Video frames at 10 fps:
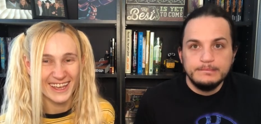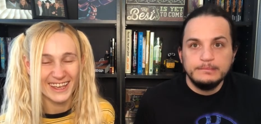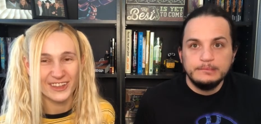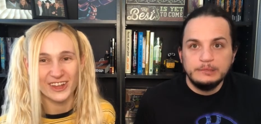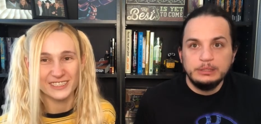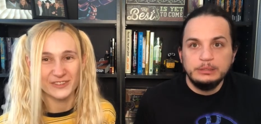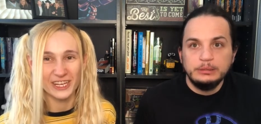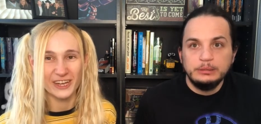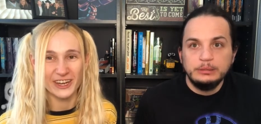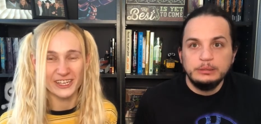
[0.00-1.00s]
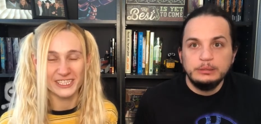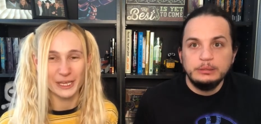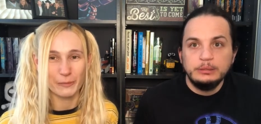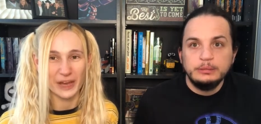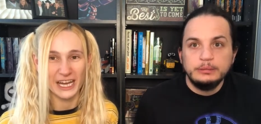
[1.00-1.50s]
Speaker 1: he lost a video I couldn't
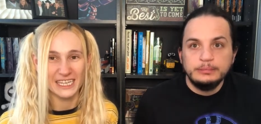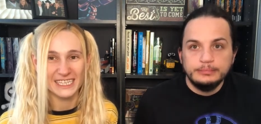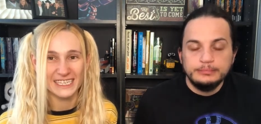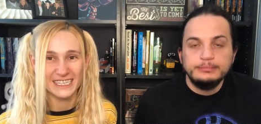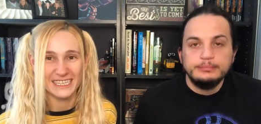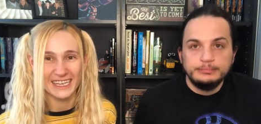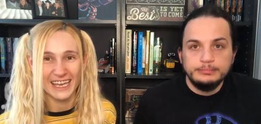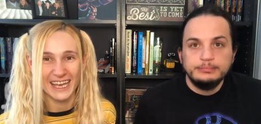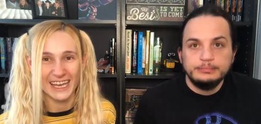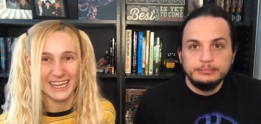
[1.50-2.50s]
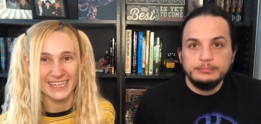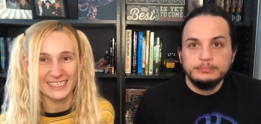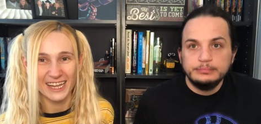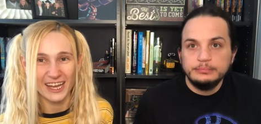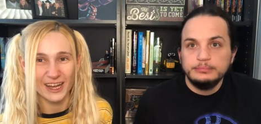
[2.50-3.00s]
get back. mm
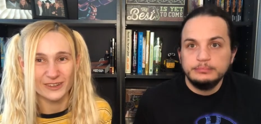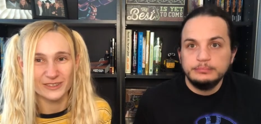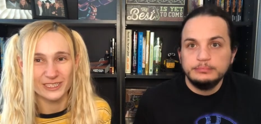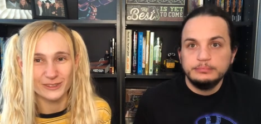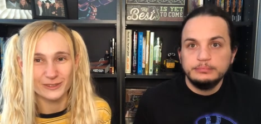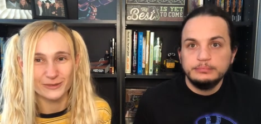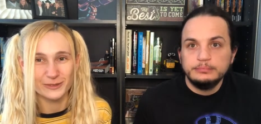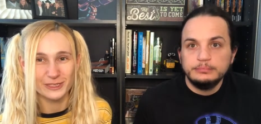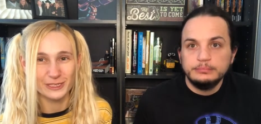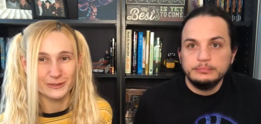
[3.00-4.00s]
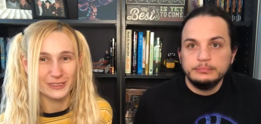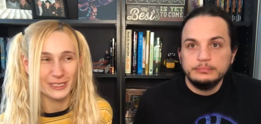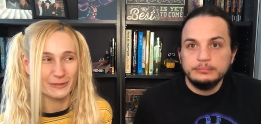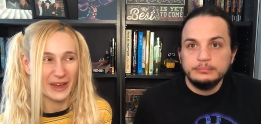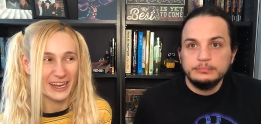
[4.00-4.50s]
And I got really, really,
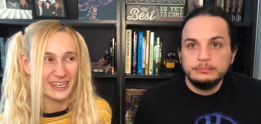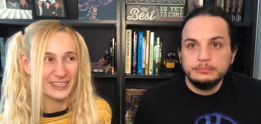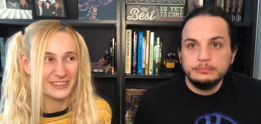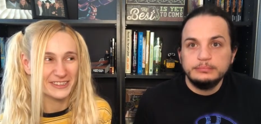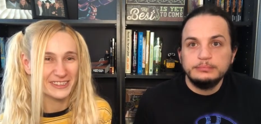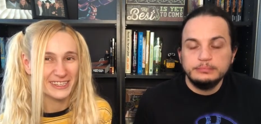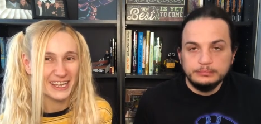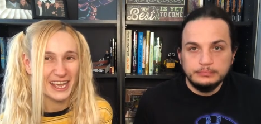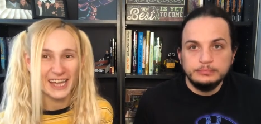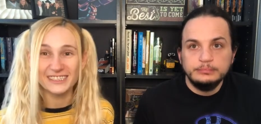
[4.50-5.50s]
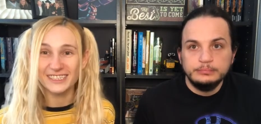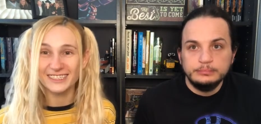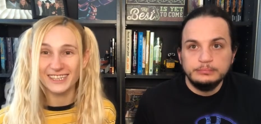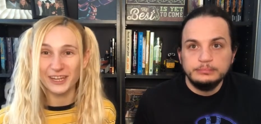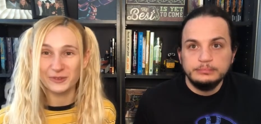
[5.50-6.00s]
really mad at you. Mm-hmm. And since
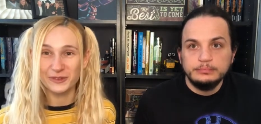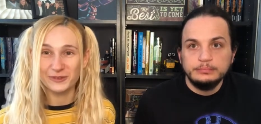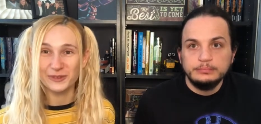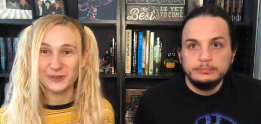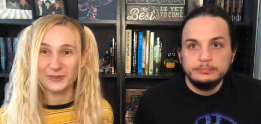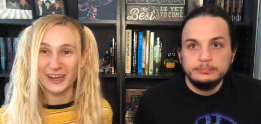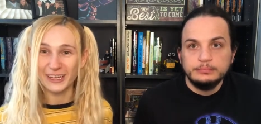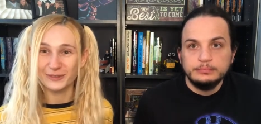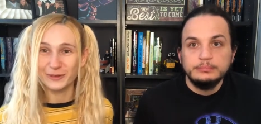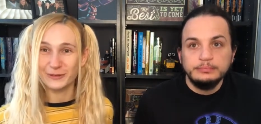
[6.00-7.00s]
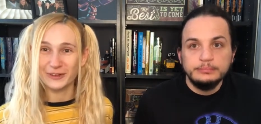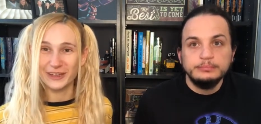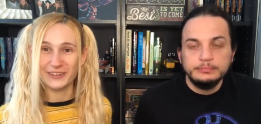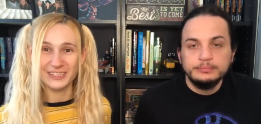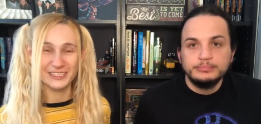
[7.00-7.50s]
then we've we we're fine. We've mm-hmm.
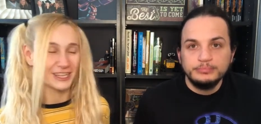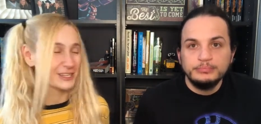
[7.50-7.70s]
forgiven each other.